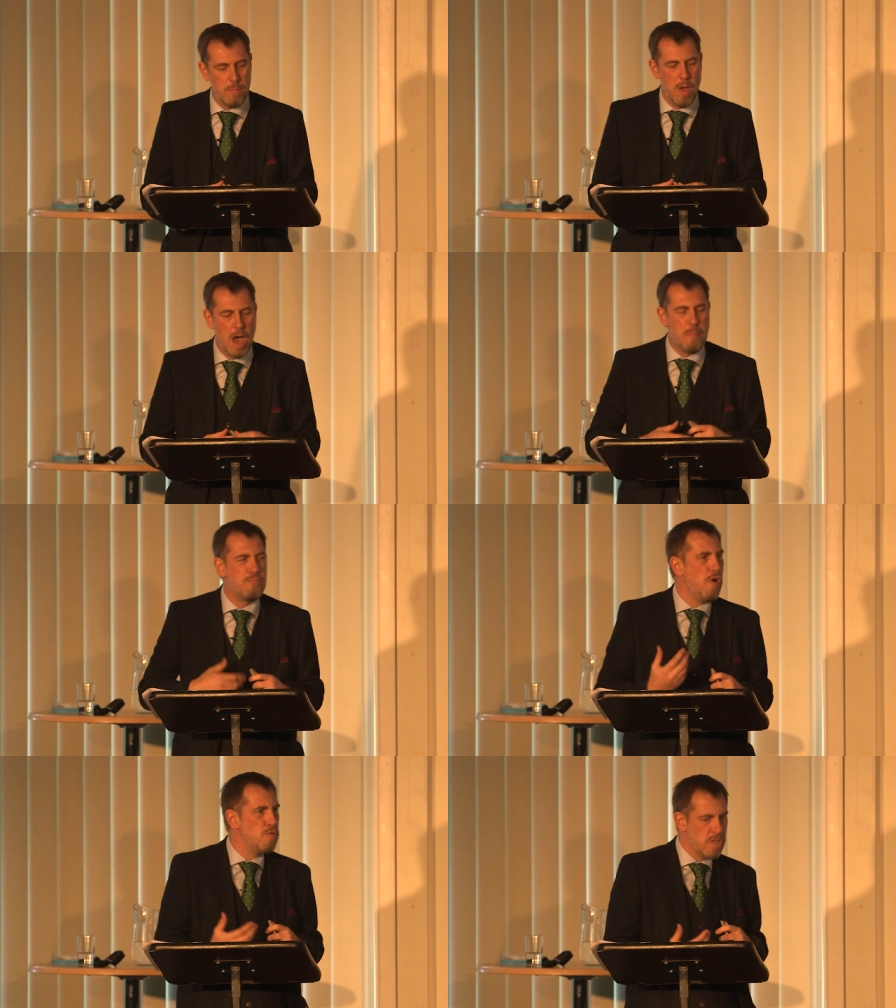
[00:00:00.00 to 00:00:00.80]
a
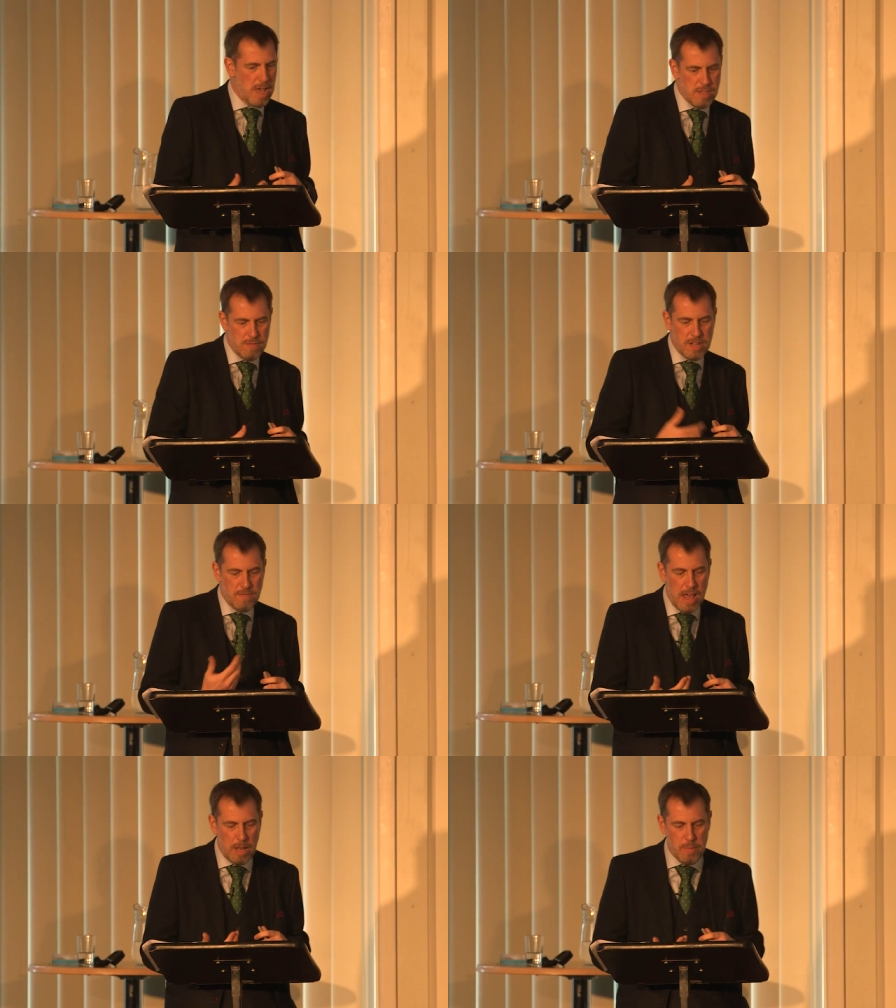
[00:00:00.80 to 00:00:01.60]
process of
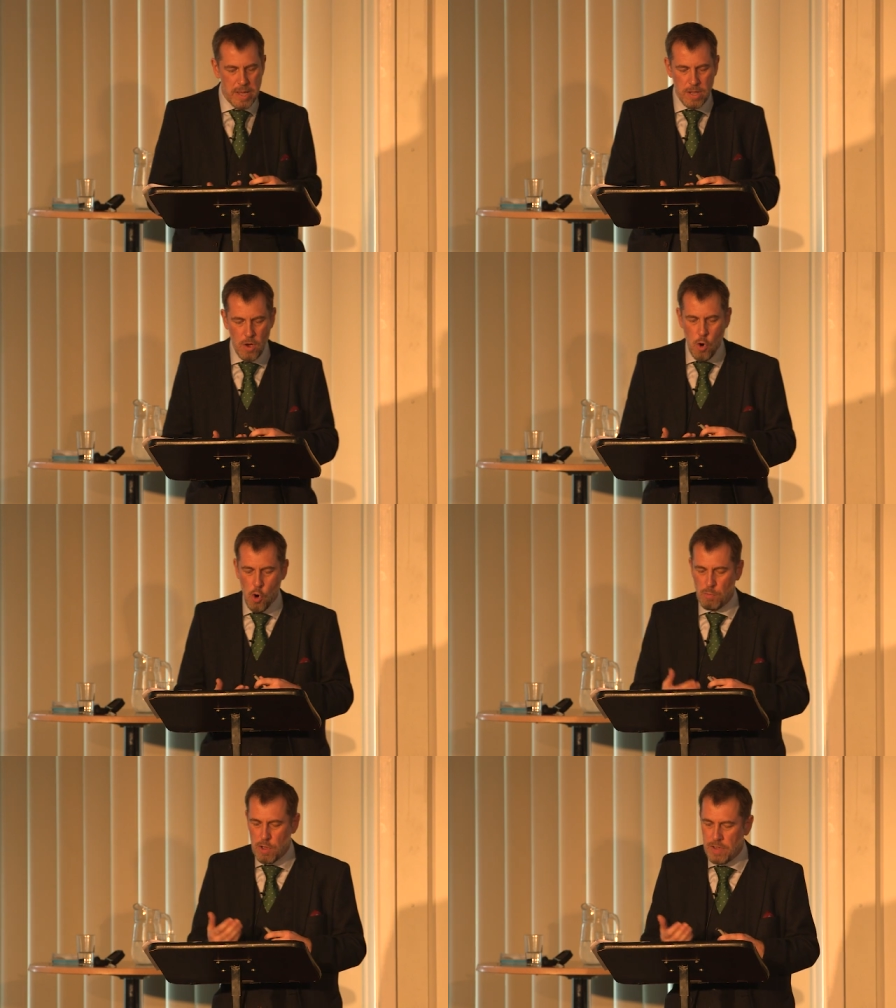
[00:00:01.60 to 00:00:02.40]
developing
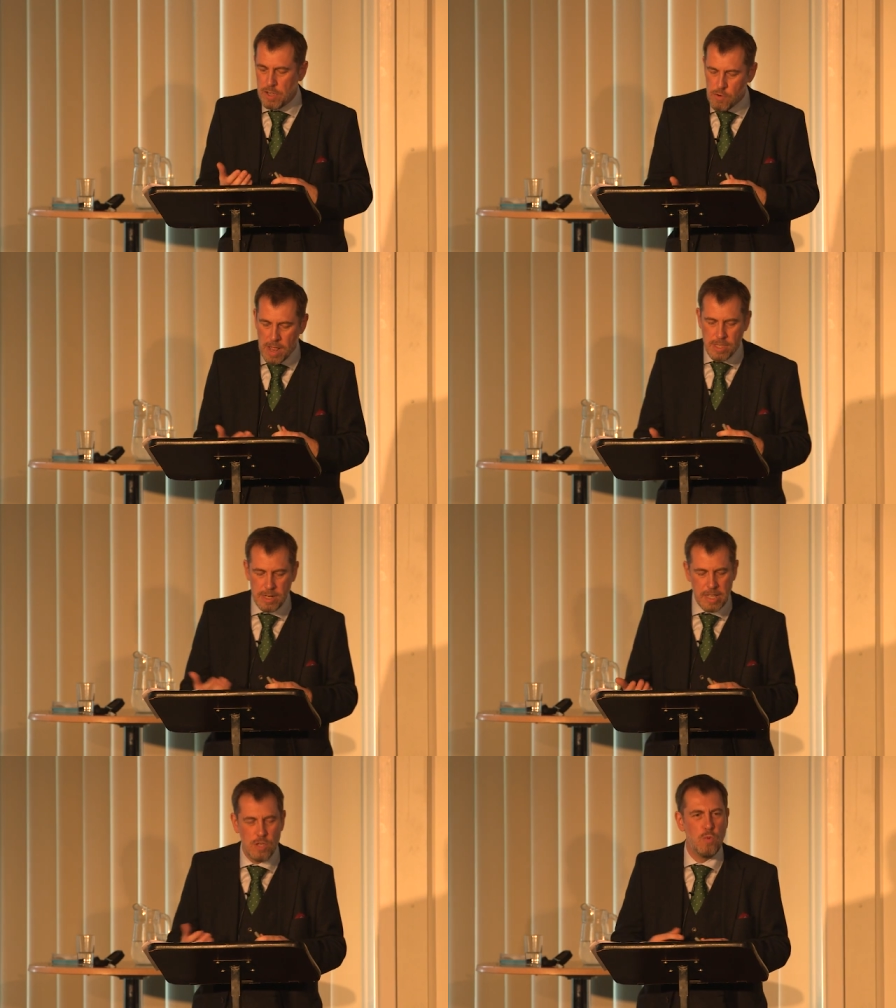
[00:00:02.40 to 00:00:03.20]
or moving
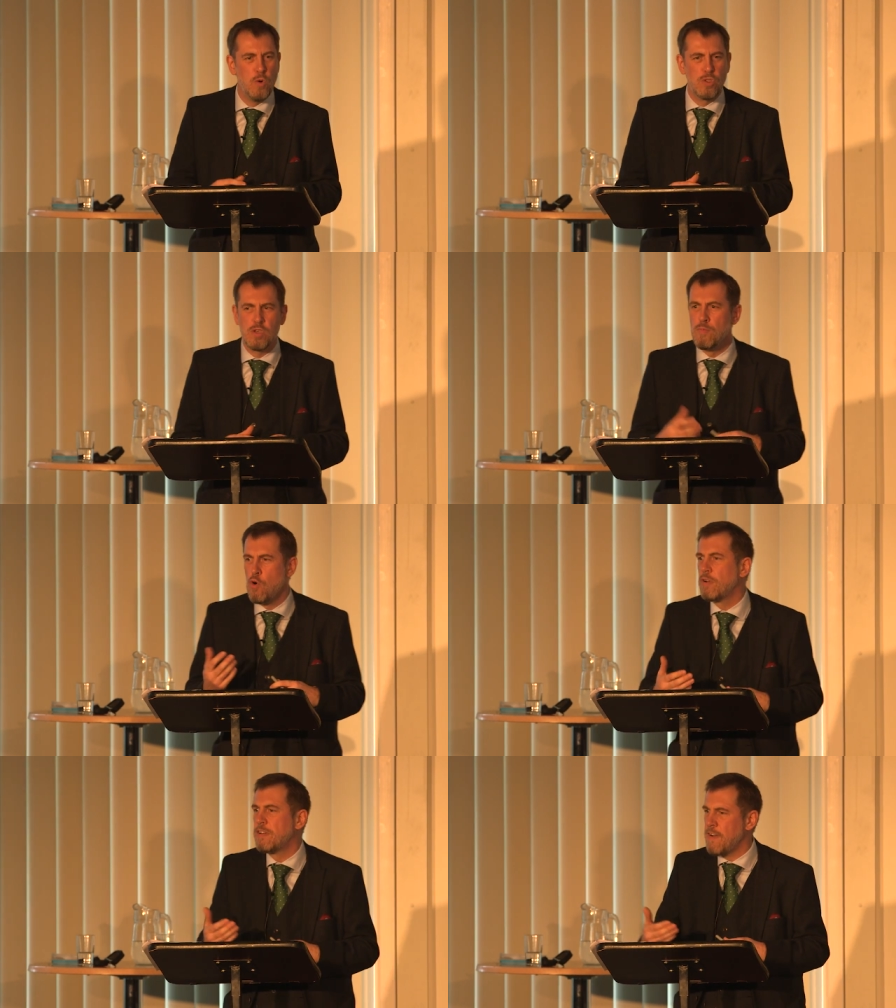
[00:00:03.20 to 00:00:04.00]
gradually towards a
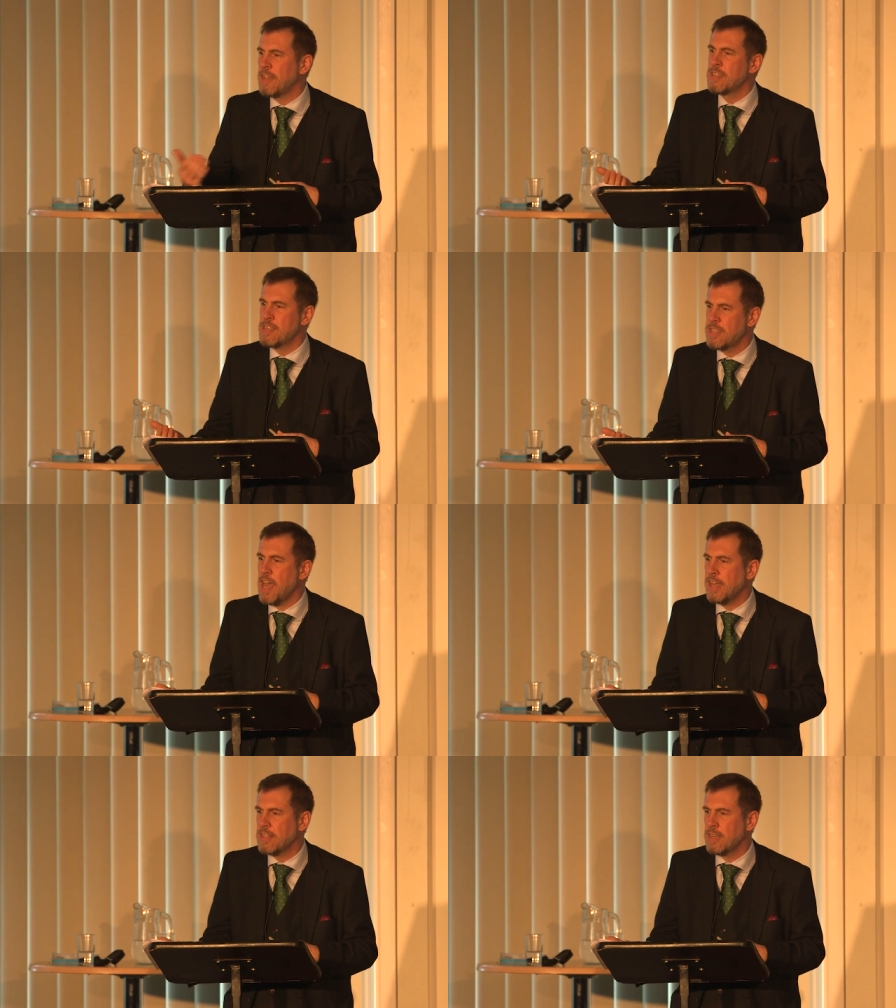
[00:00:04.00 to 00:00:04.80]
more advanced
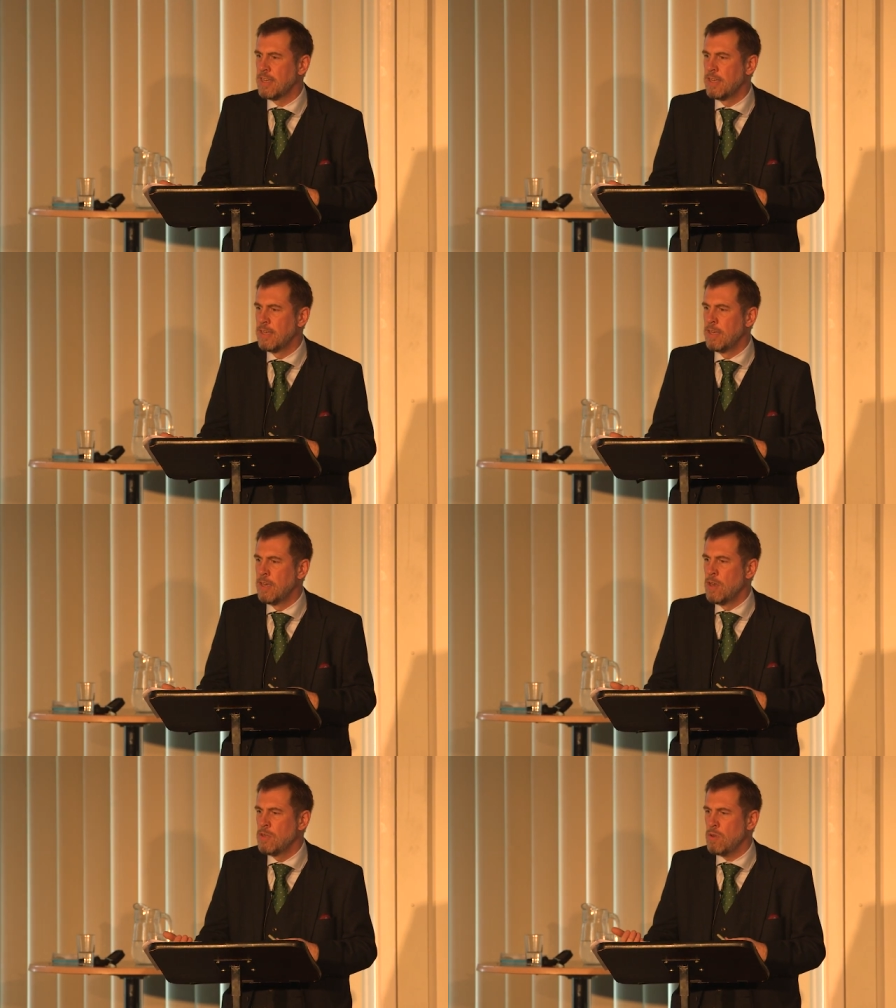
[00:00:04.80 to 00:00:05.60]
state.
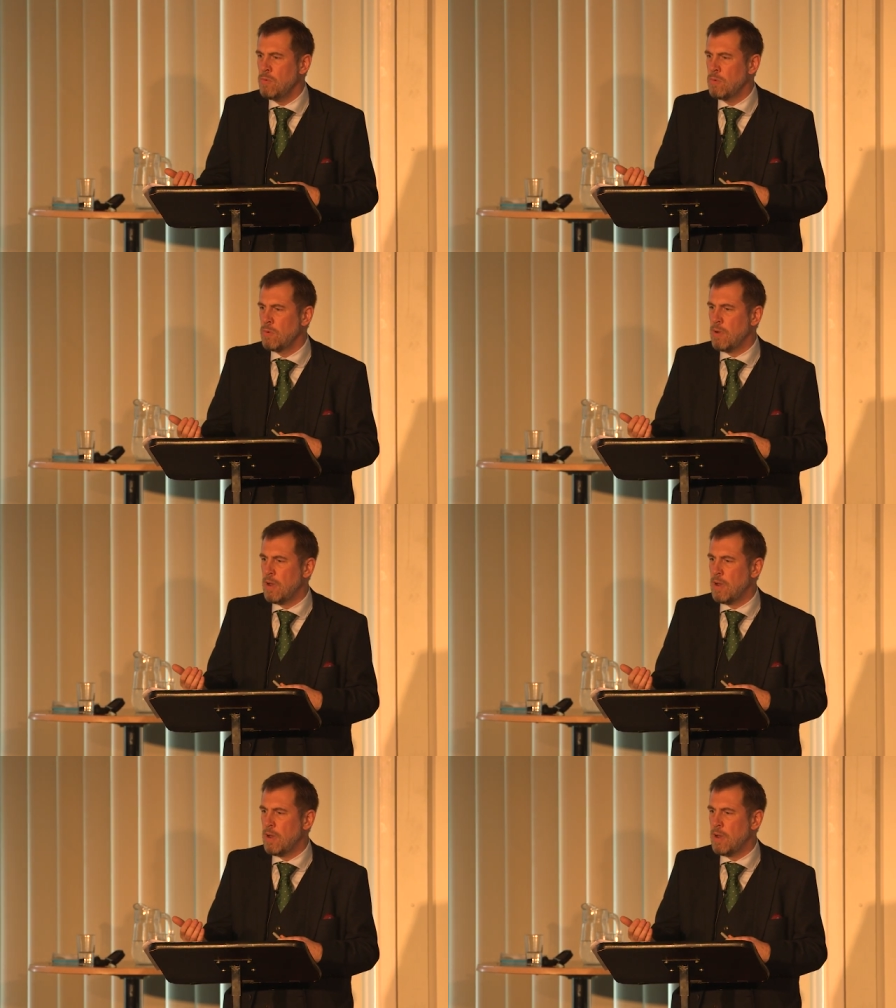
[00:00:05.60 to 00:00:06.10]
So